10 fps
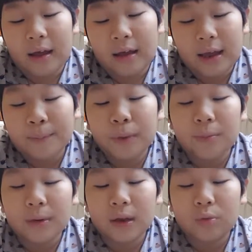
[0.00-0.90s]
hippo
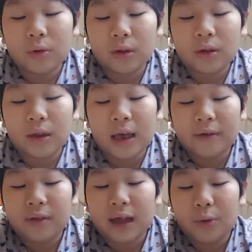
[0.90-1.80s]
begins with
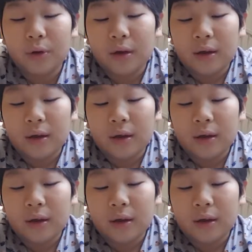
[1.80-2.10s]
H sound.